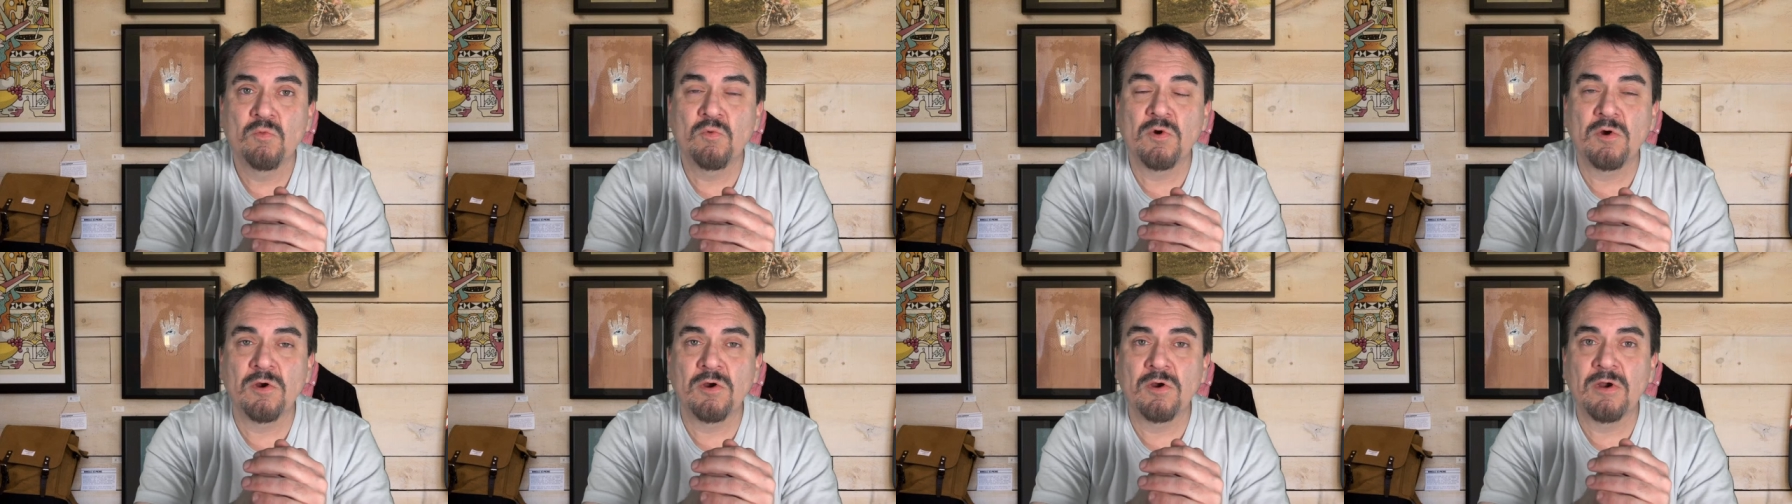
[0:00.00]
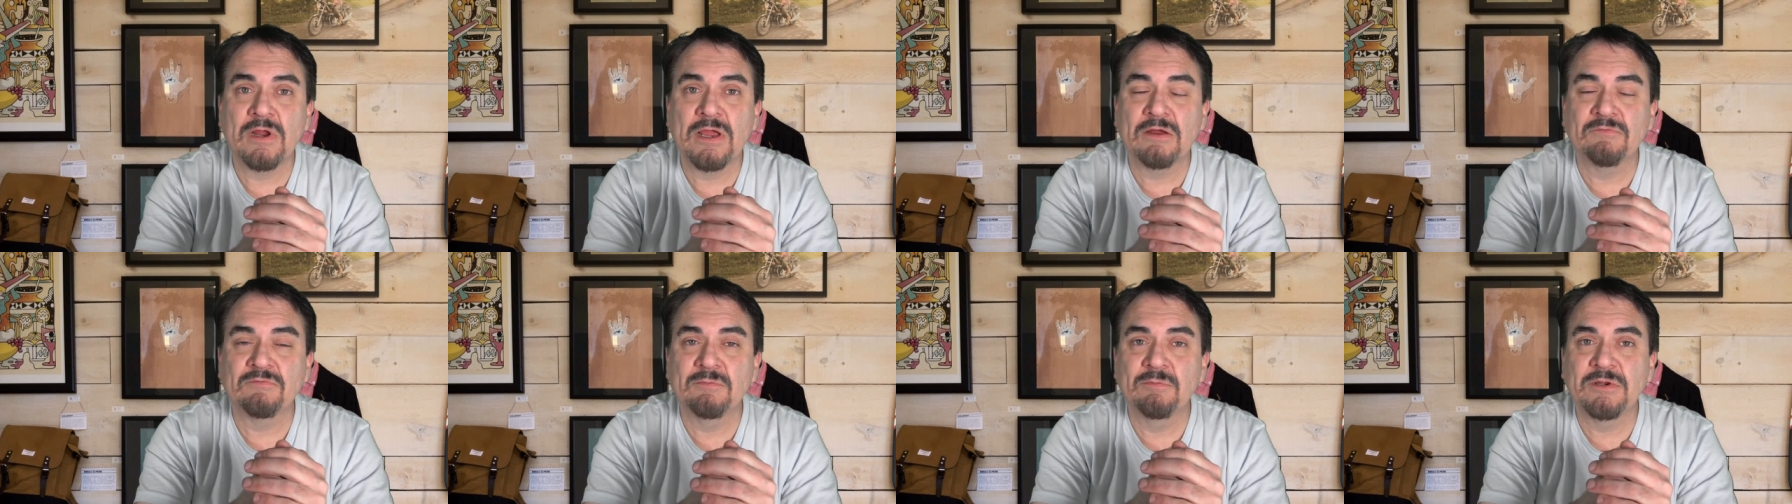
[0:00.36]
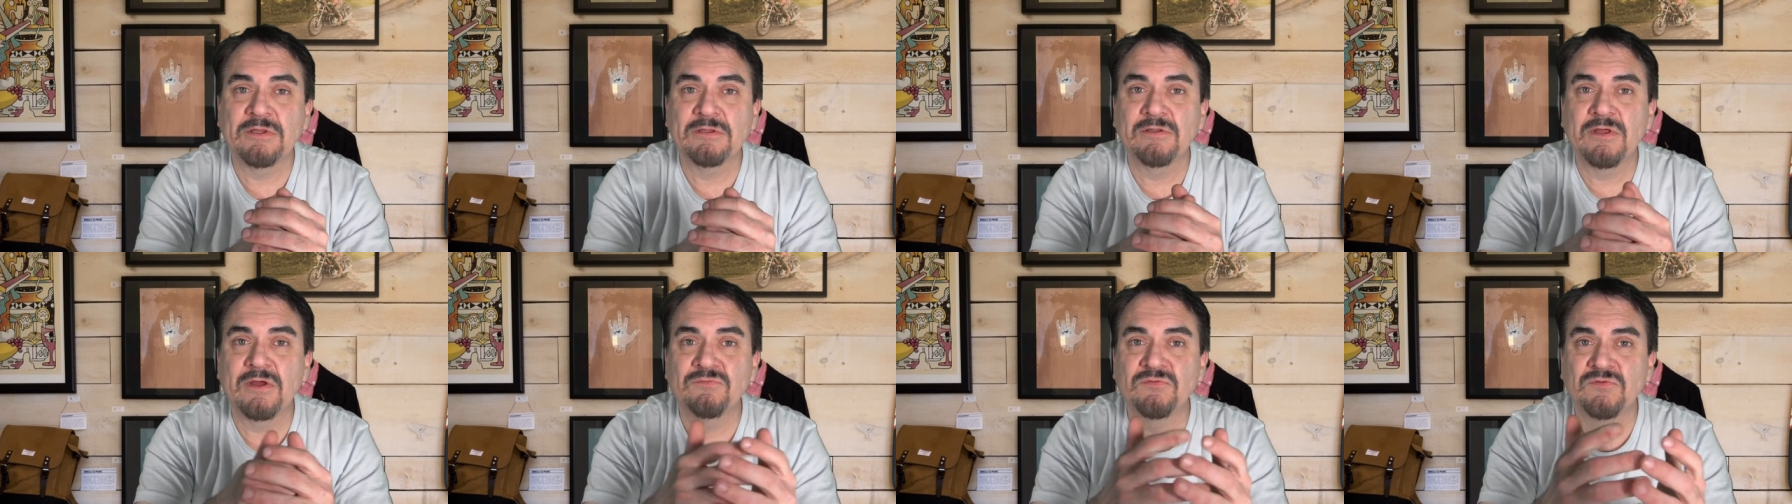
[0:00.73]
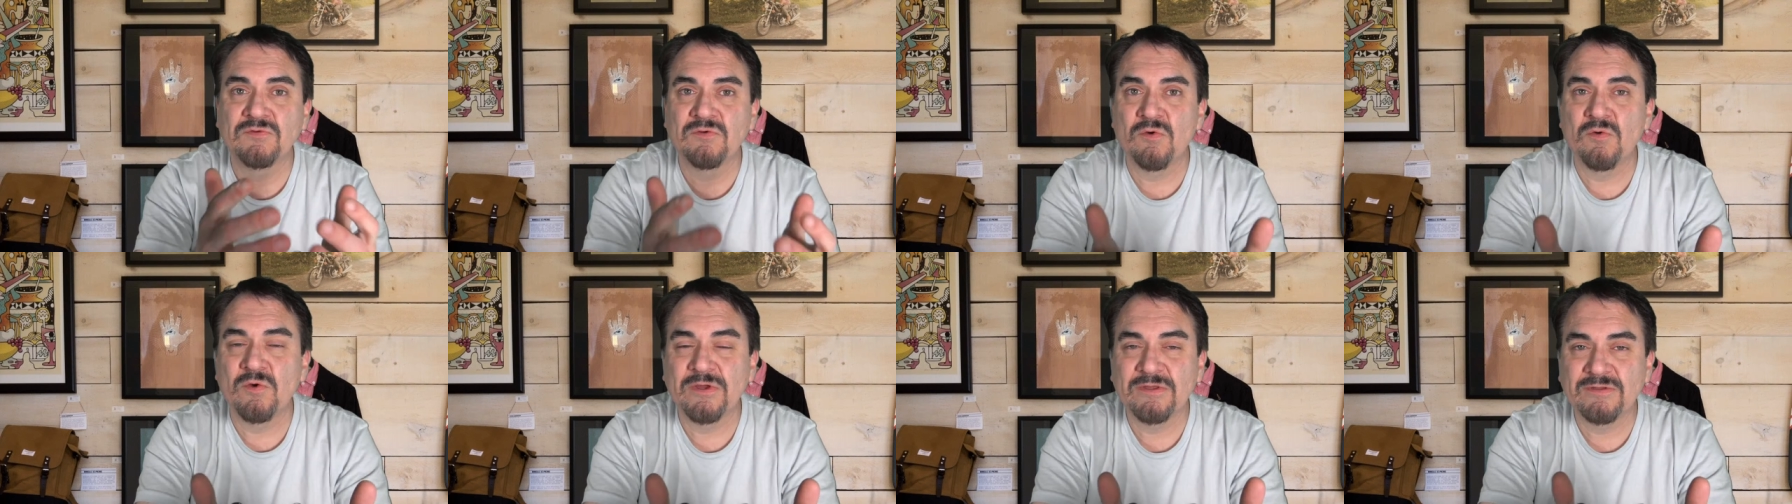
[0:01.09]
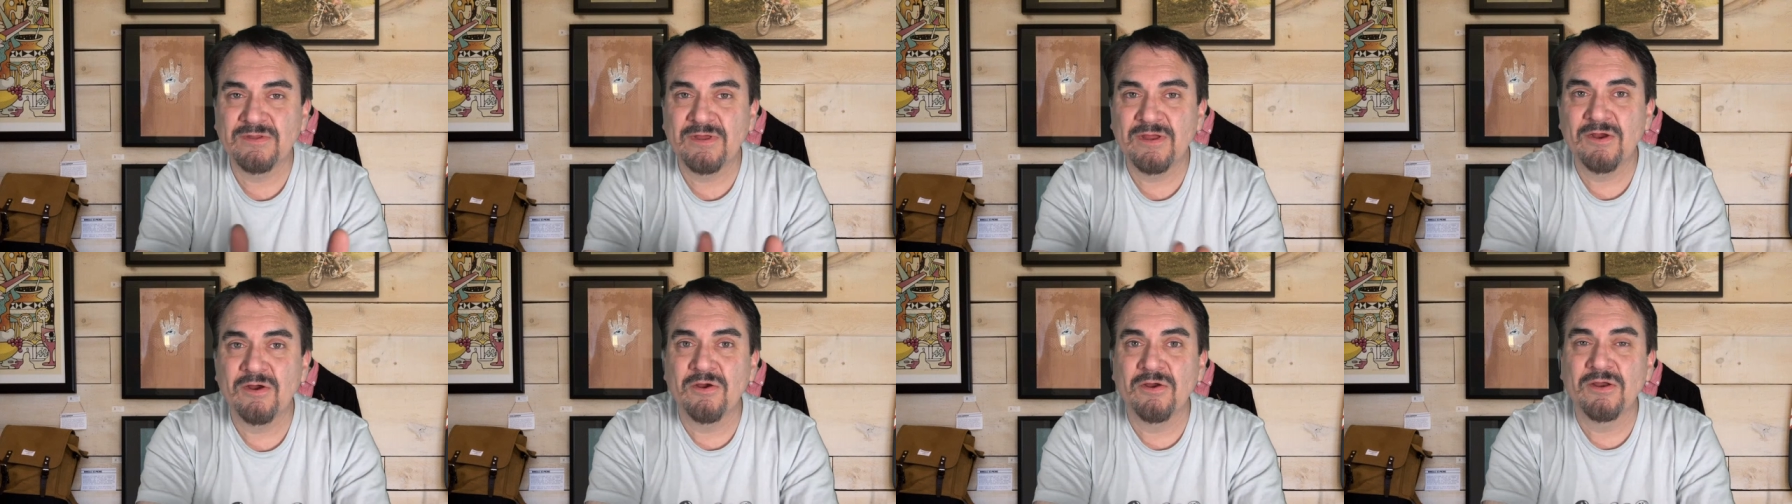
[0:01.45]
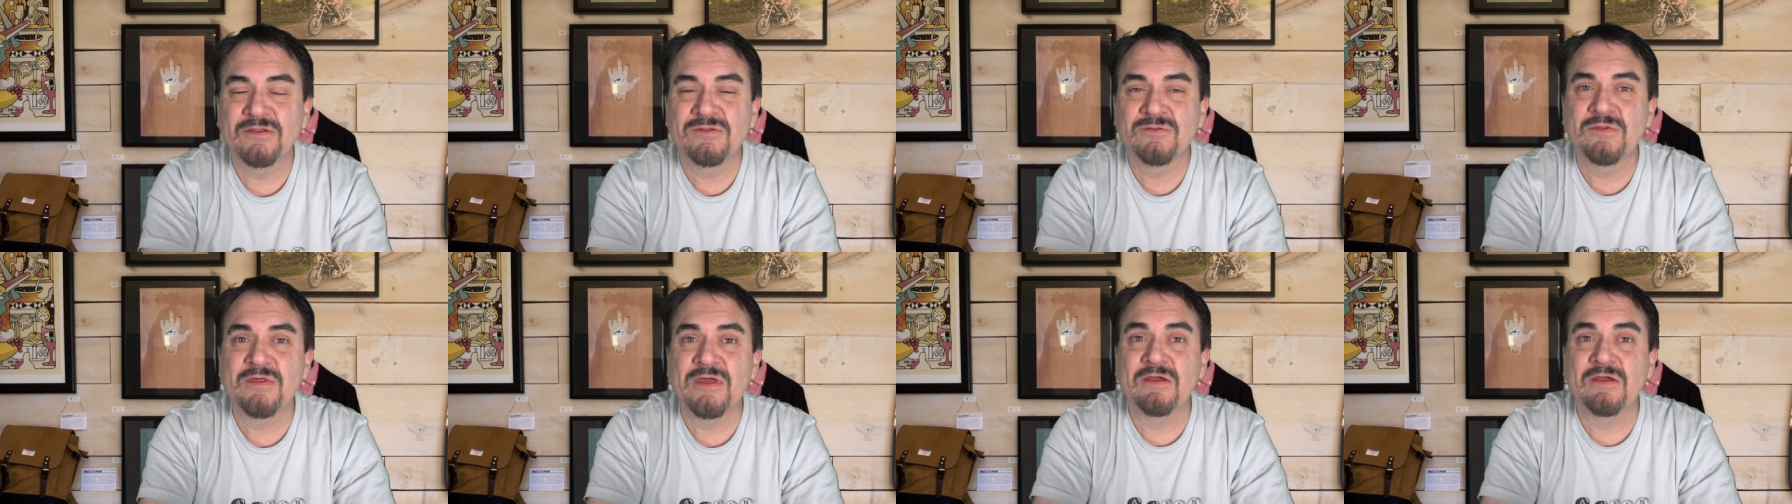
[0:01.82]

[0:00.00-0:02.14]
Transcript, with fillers: where everybody loves going there and